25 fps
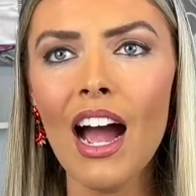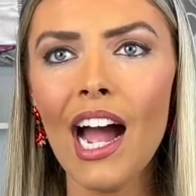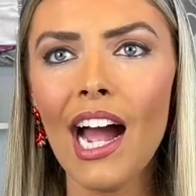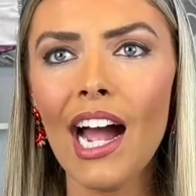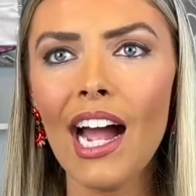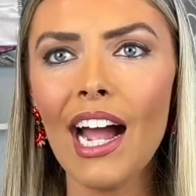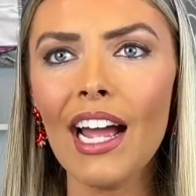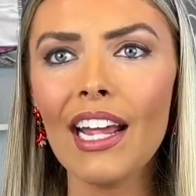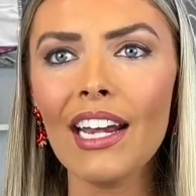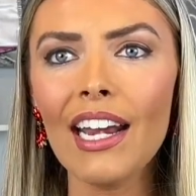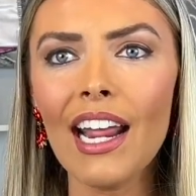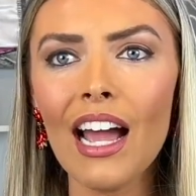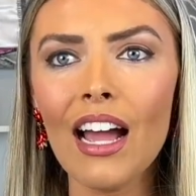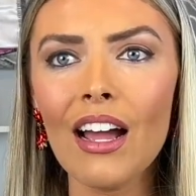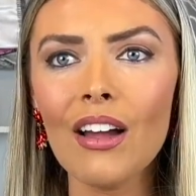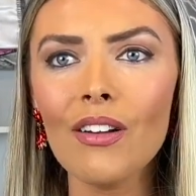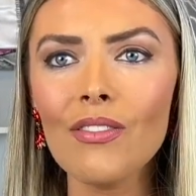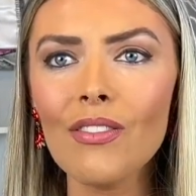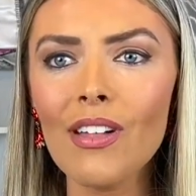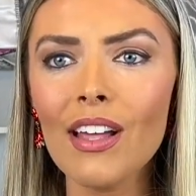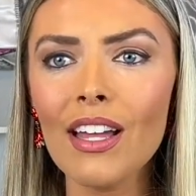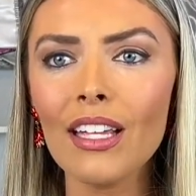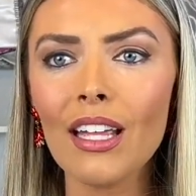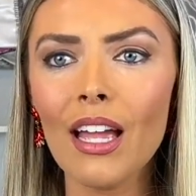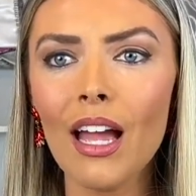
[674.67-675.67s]
I'd have
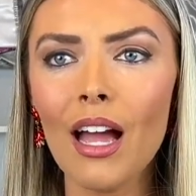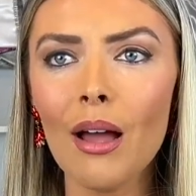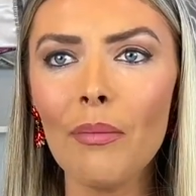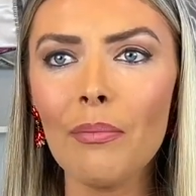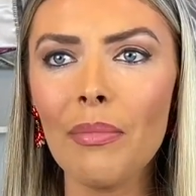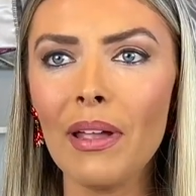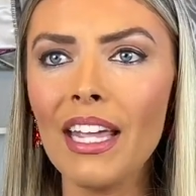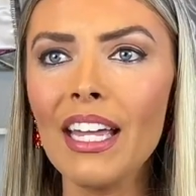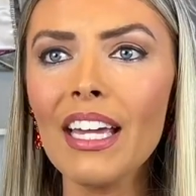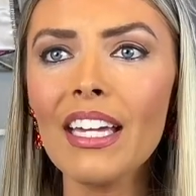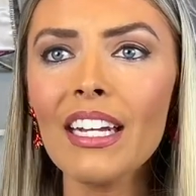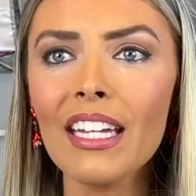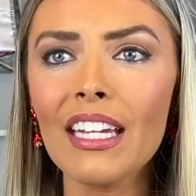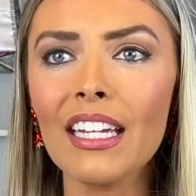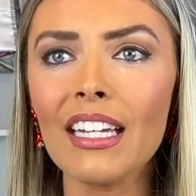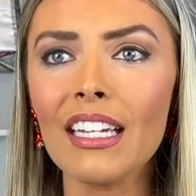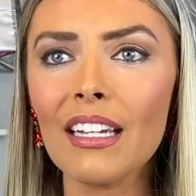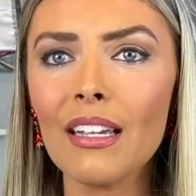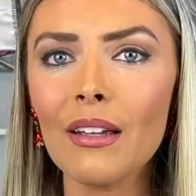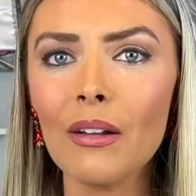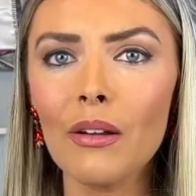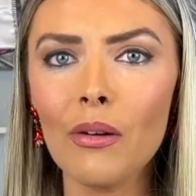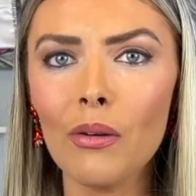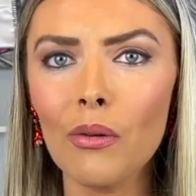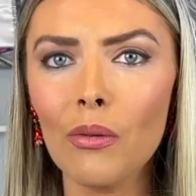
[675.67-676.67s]
like a
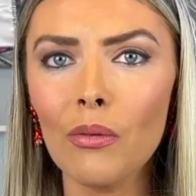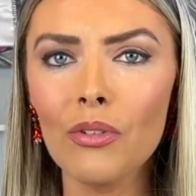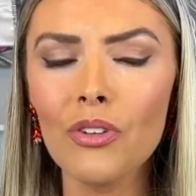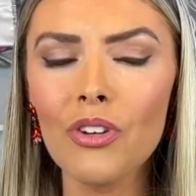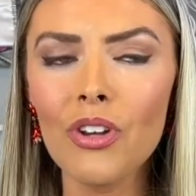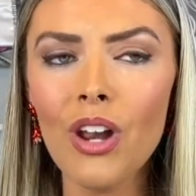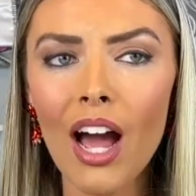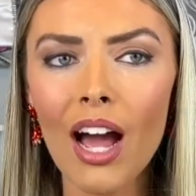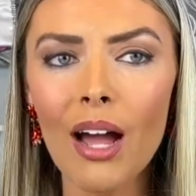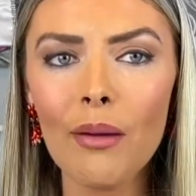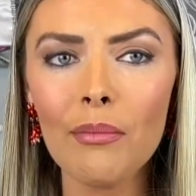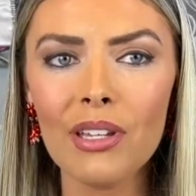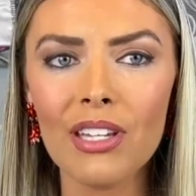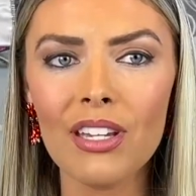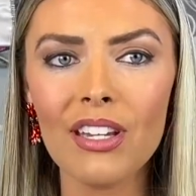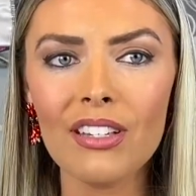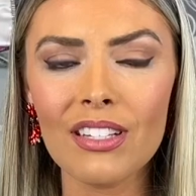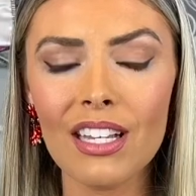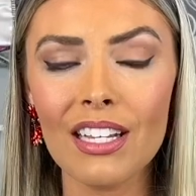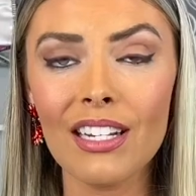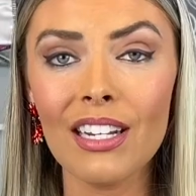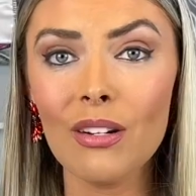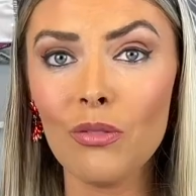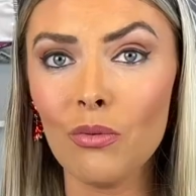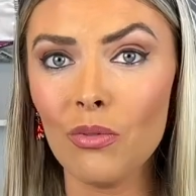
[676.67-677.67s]
panic. Not because
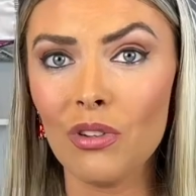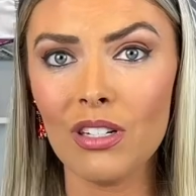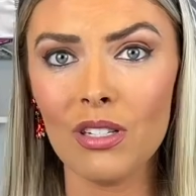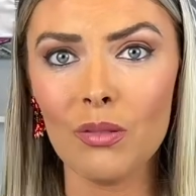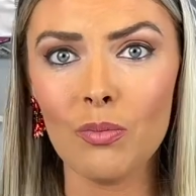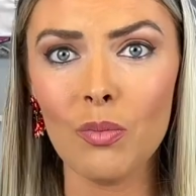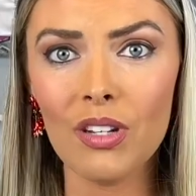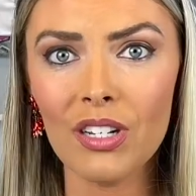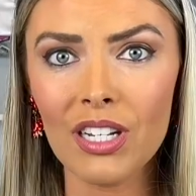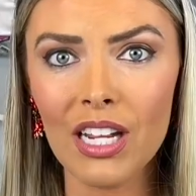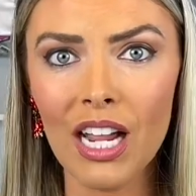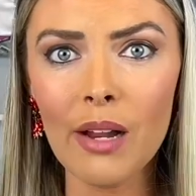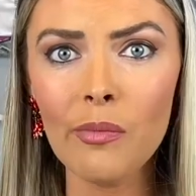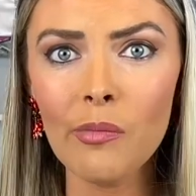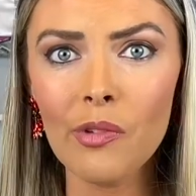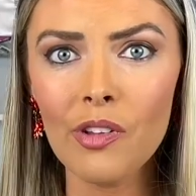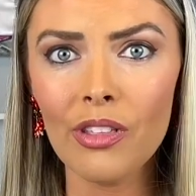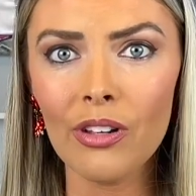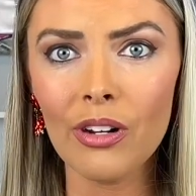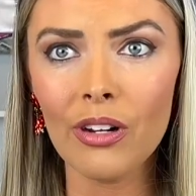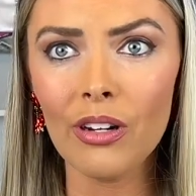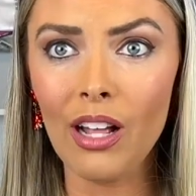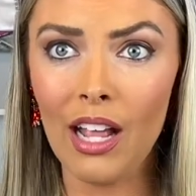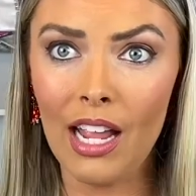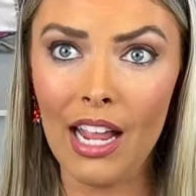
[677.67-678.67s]
I didn't want to spend time with
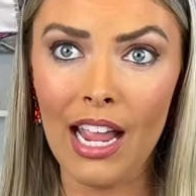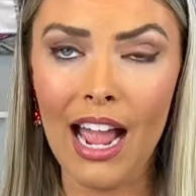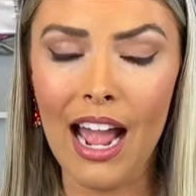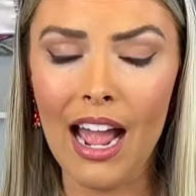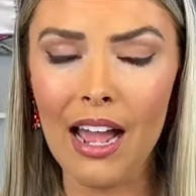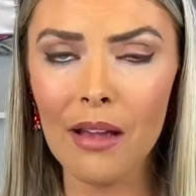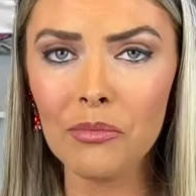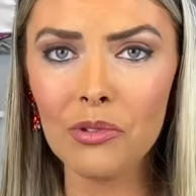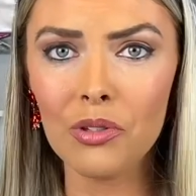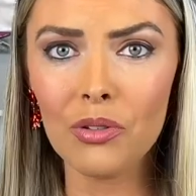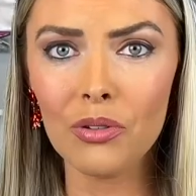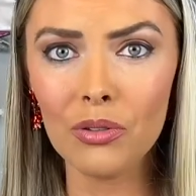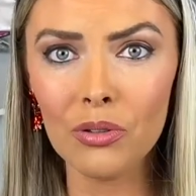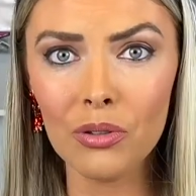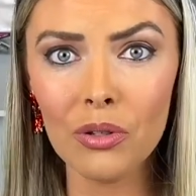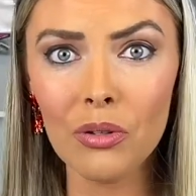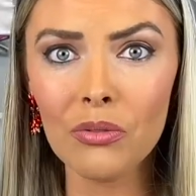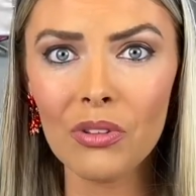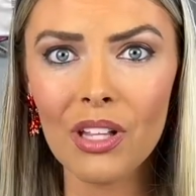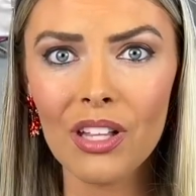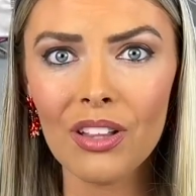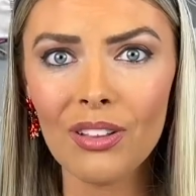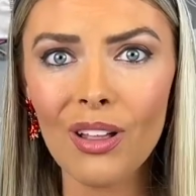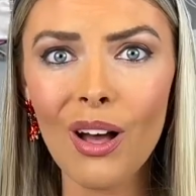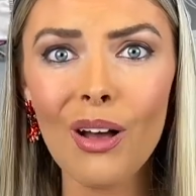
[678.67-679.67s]
her. I
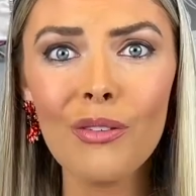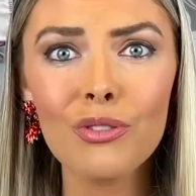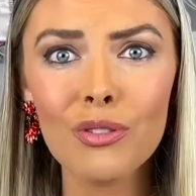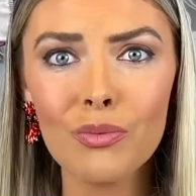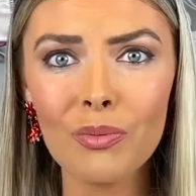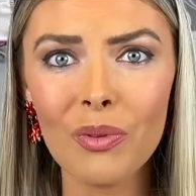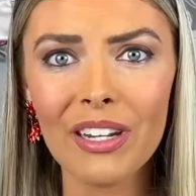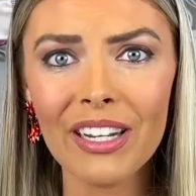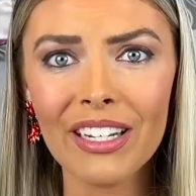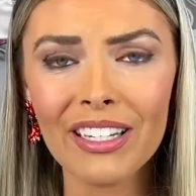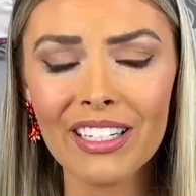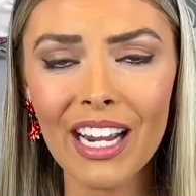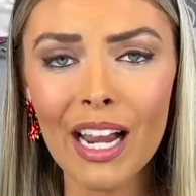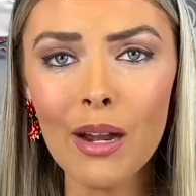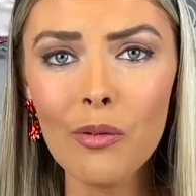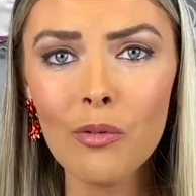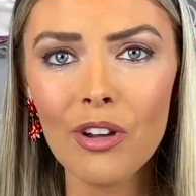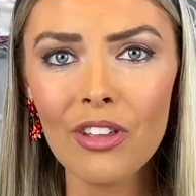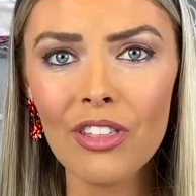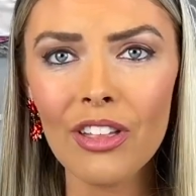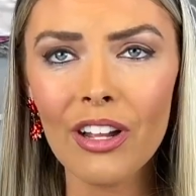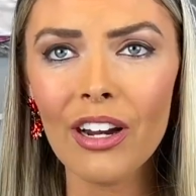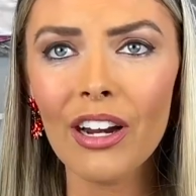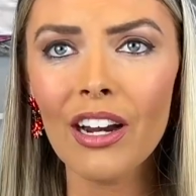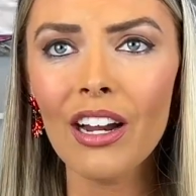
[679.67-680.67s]
absolutely love spending time
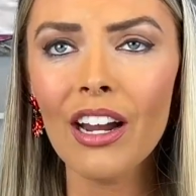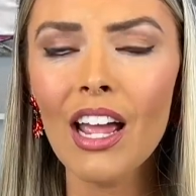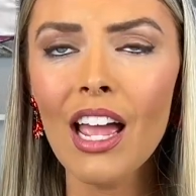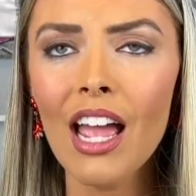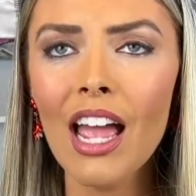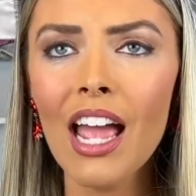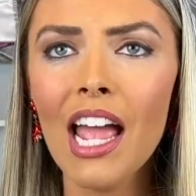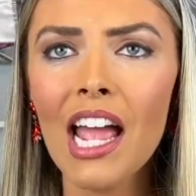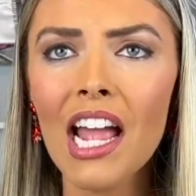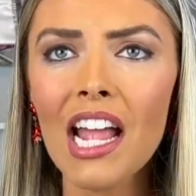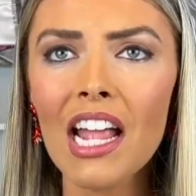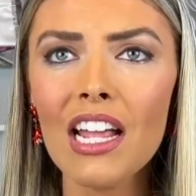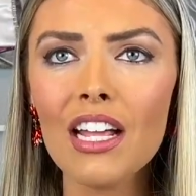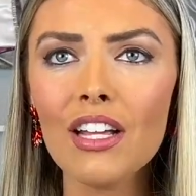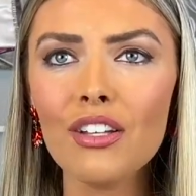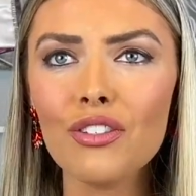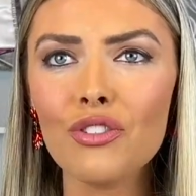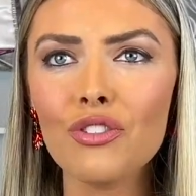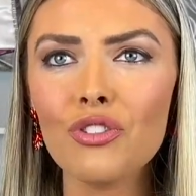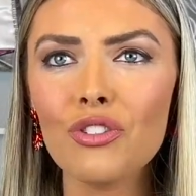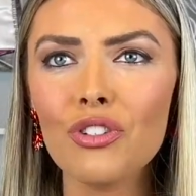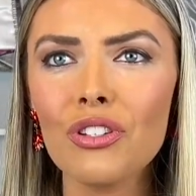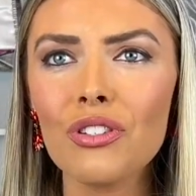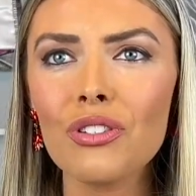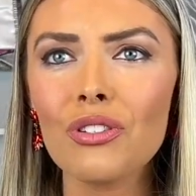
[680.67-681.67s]
with her.
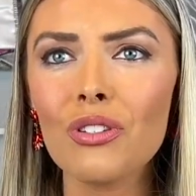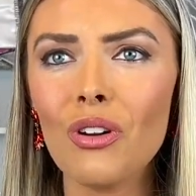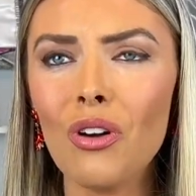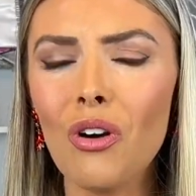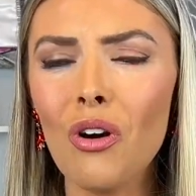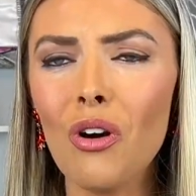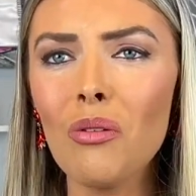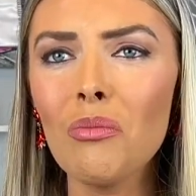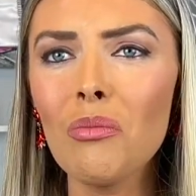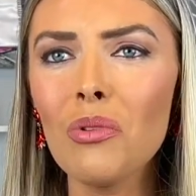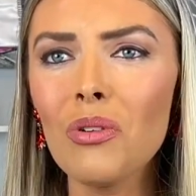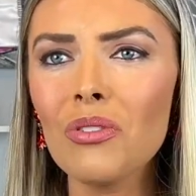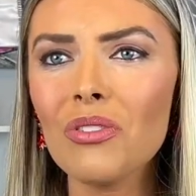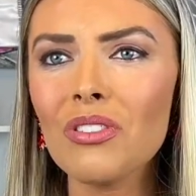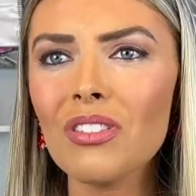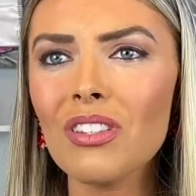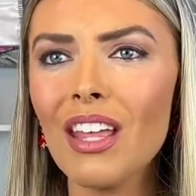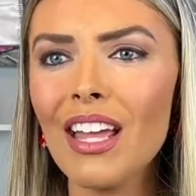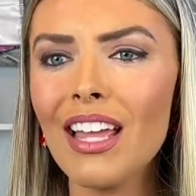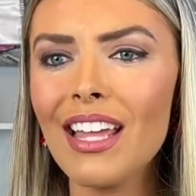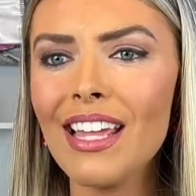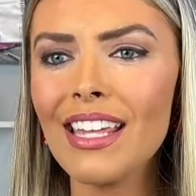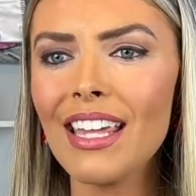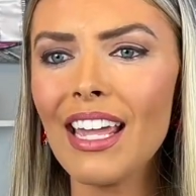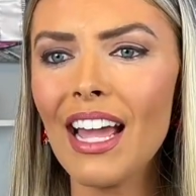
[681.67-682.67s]
It's just almost
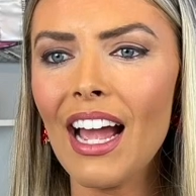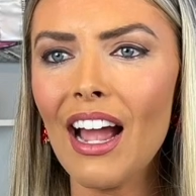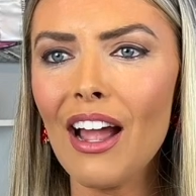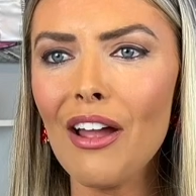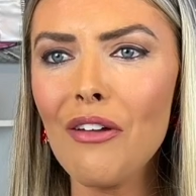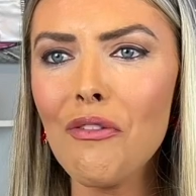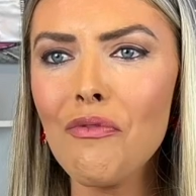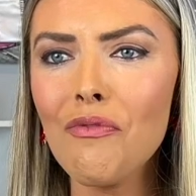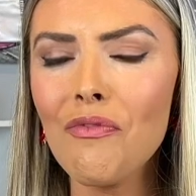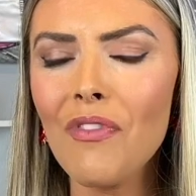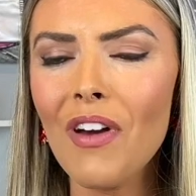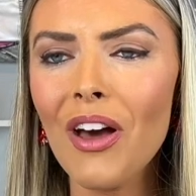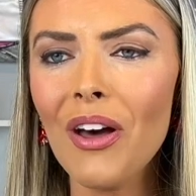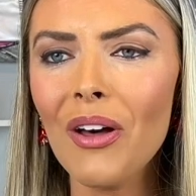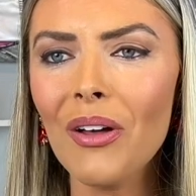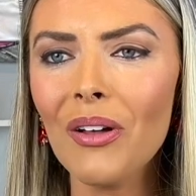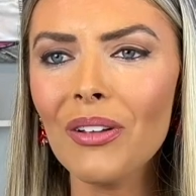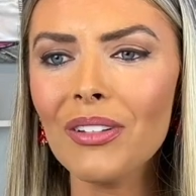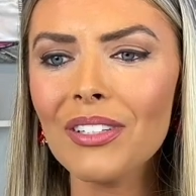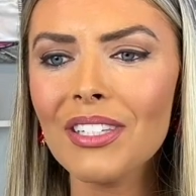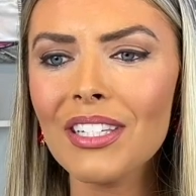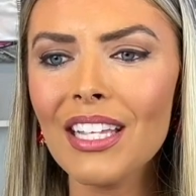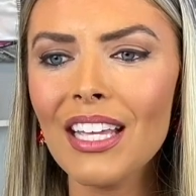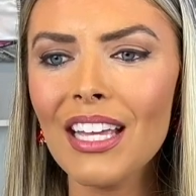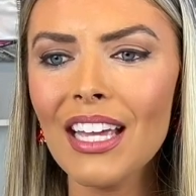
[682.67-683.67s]
like I
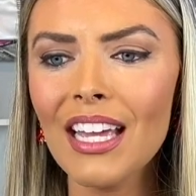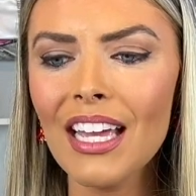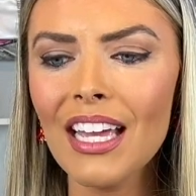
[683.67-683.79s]
felt